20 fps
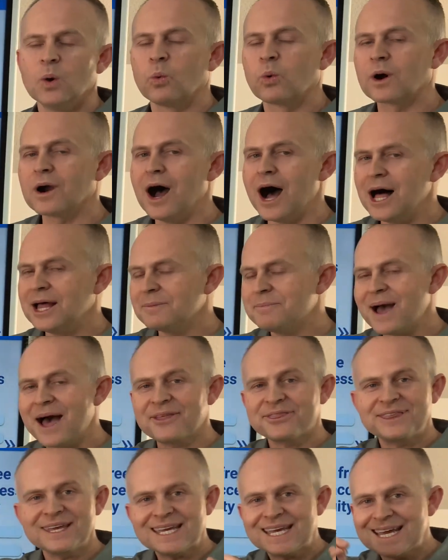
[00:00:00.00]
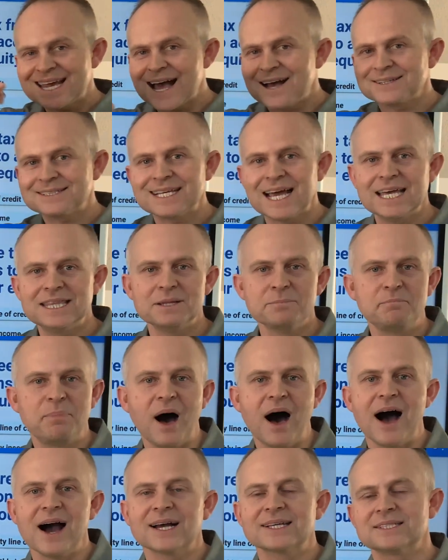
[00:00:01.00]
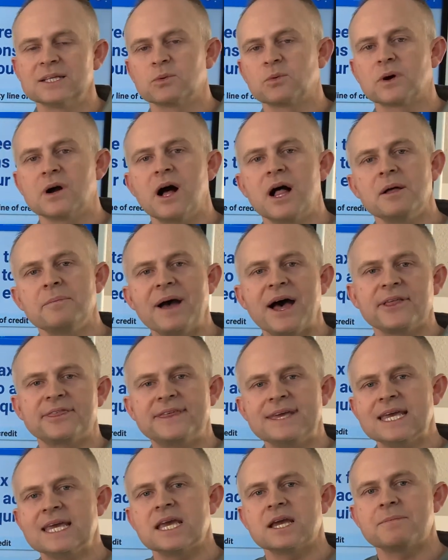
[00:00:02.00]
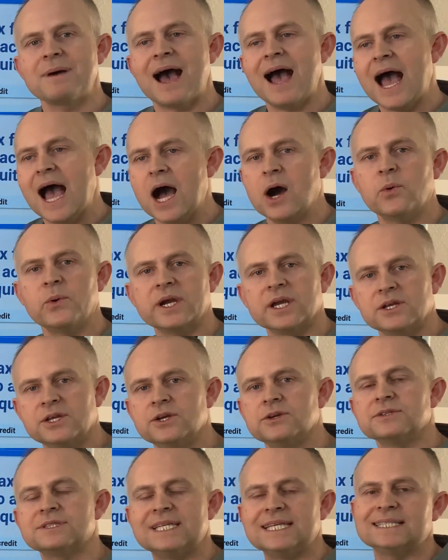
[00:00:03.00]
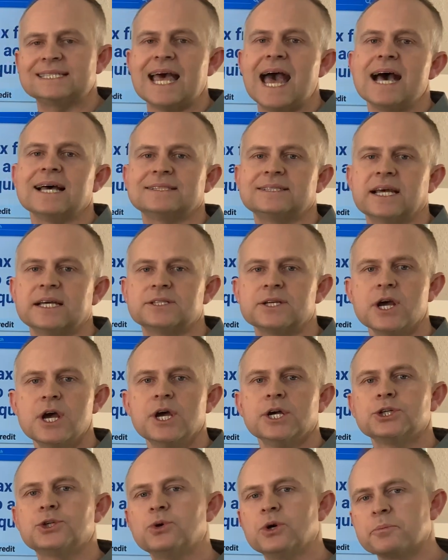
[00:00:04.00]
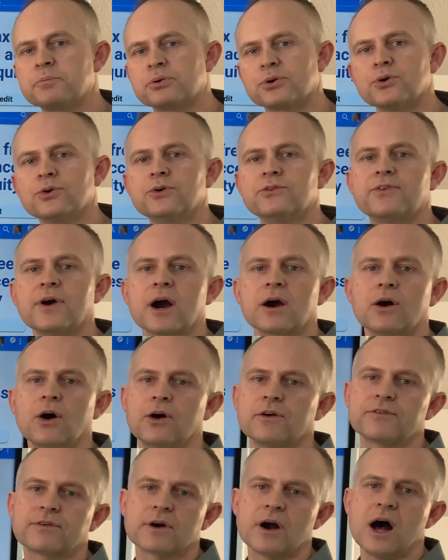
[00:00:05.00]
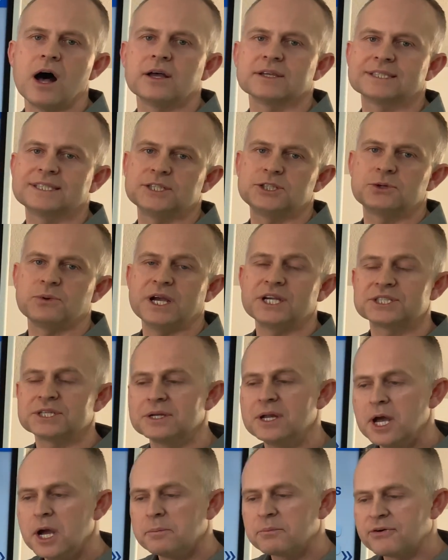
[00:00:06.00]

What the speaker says: we're all about thinking outside the box, and we're all about thinking about how we can use these assets to improve our overall situation,